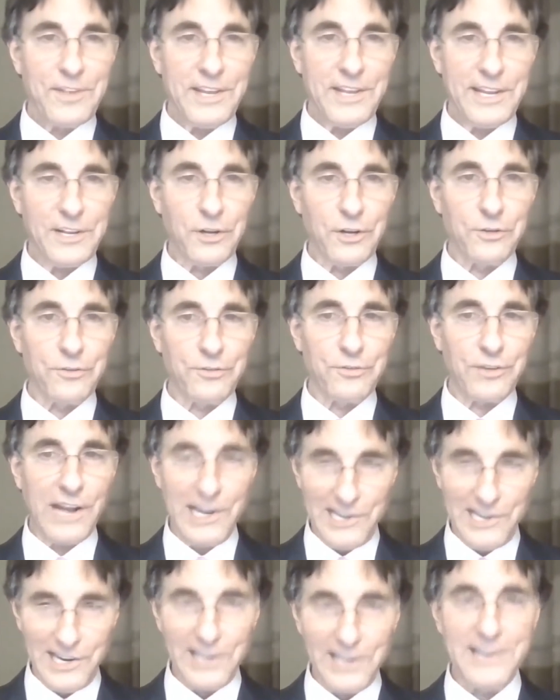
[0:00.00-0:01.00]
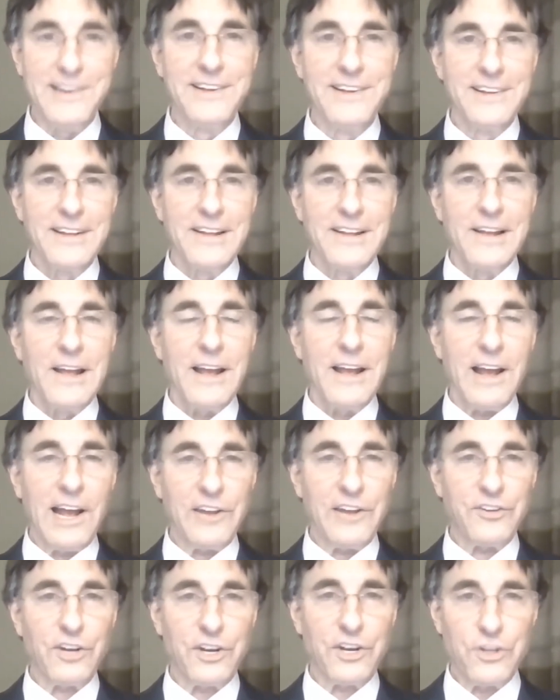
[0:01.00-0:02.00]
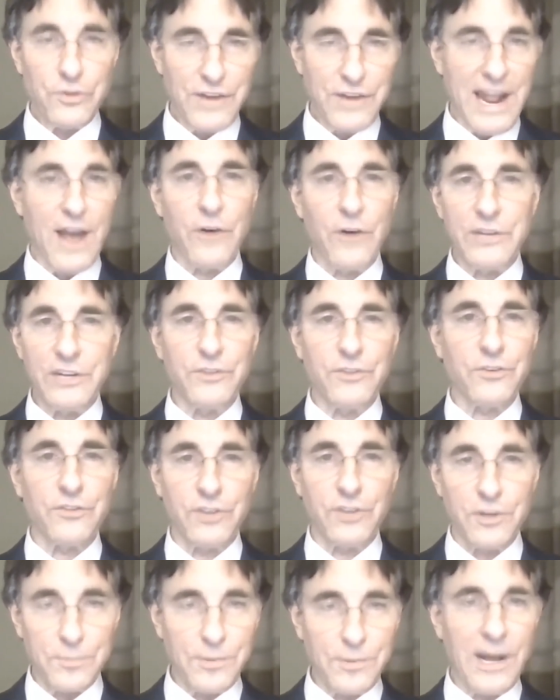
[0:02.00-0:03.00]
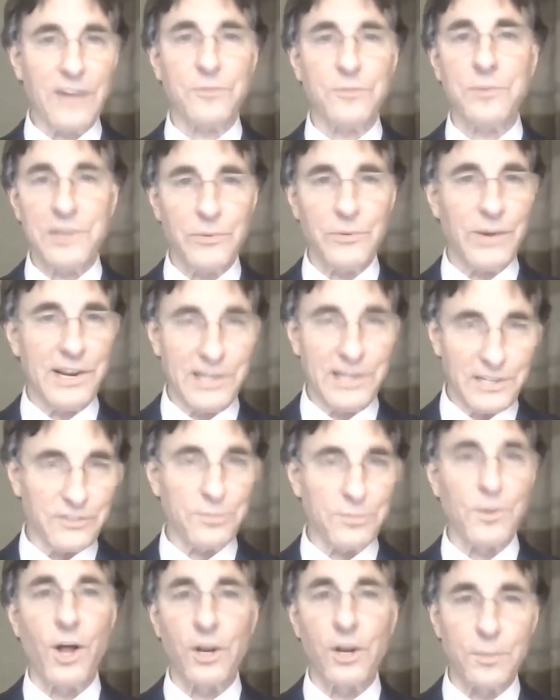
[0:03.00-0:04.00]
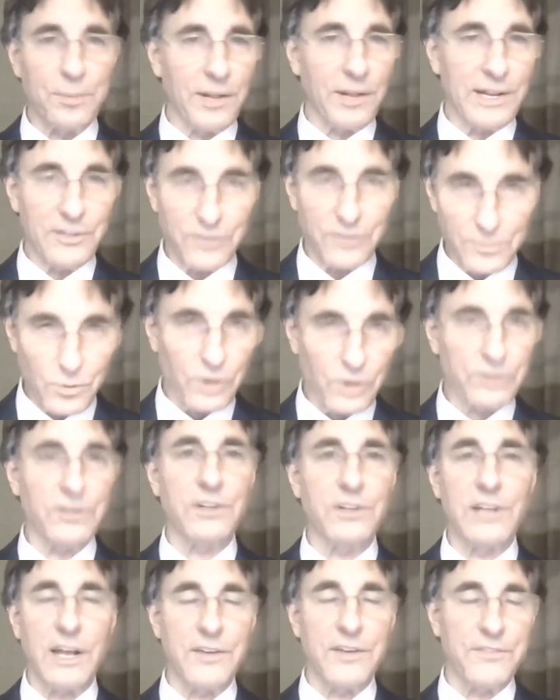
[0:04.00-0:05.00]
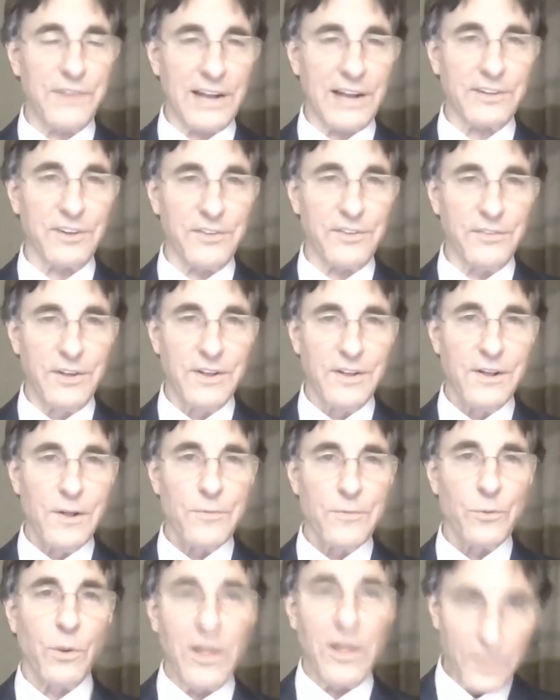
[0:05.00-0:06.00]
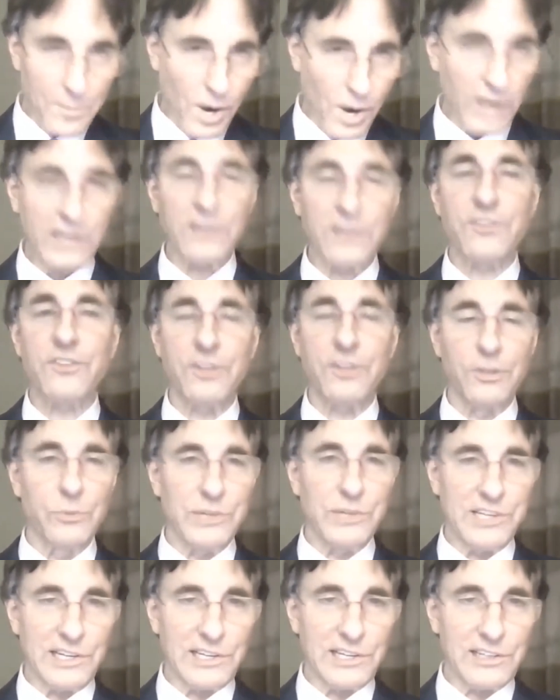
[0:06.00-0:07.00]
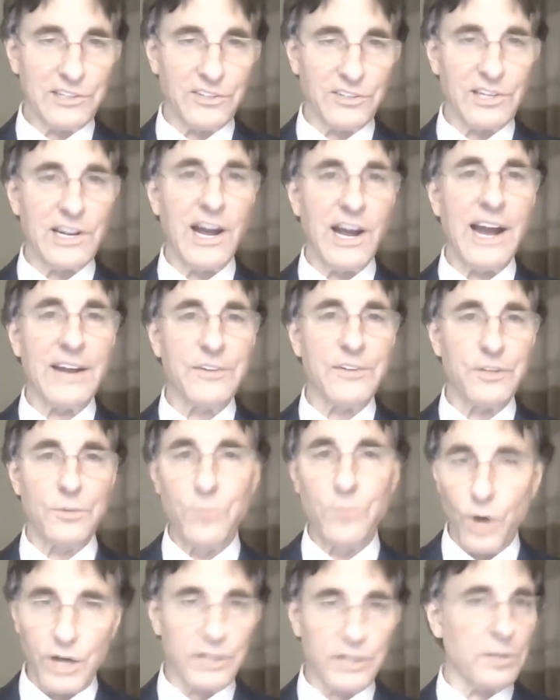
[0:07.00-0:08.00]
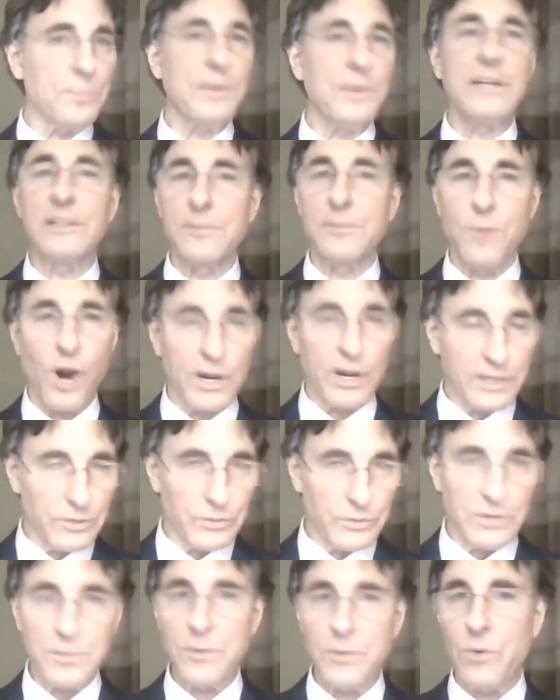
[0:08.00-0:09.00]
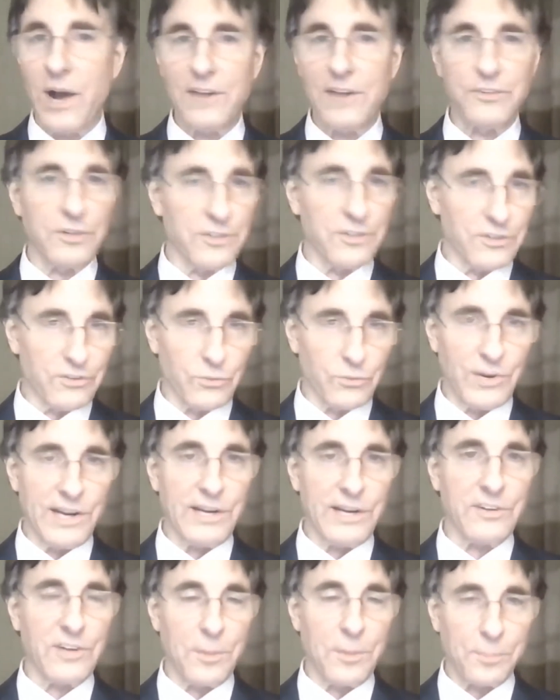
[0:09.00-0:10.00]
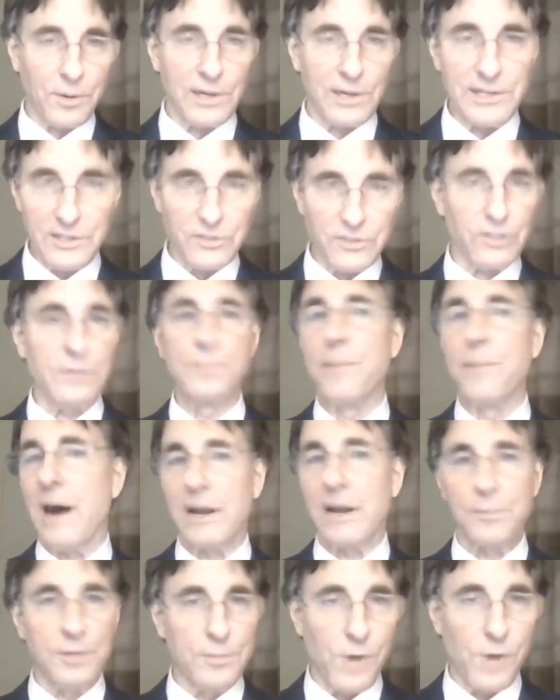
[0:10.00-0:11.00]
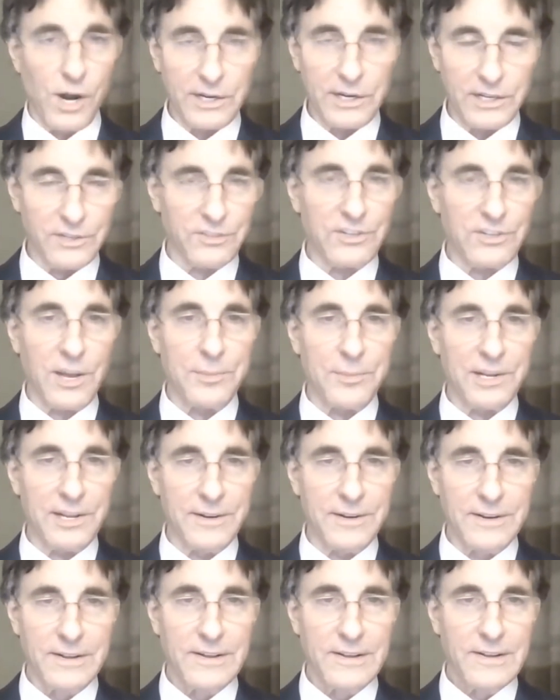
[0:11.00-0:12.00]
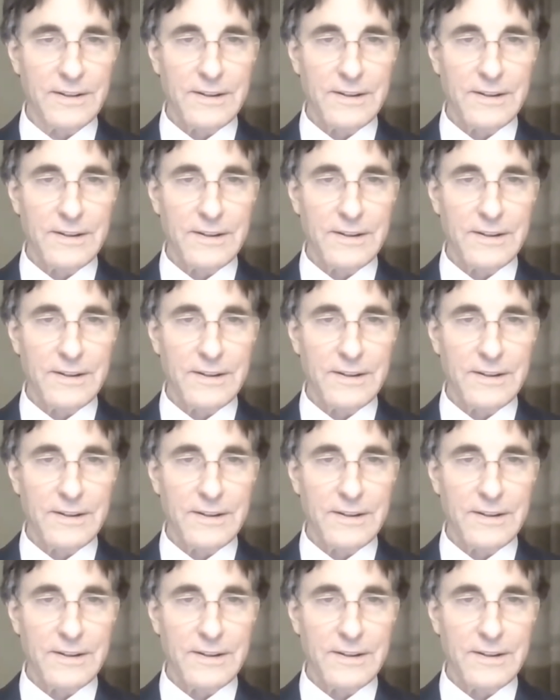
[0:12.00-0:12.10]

He goes, I did. I said, are you now interested in possibly renting a smaller place and more effective while the market's still ridiculously high? You bought at the peak of the market. Wouldn't it be wiser to just rent it temporarily until the bottom of the market is coming in?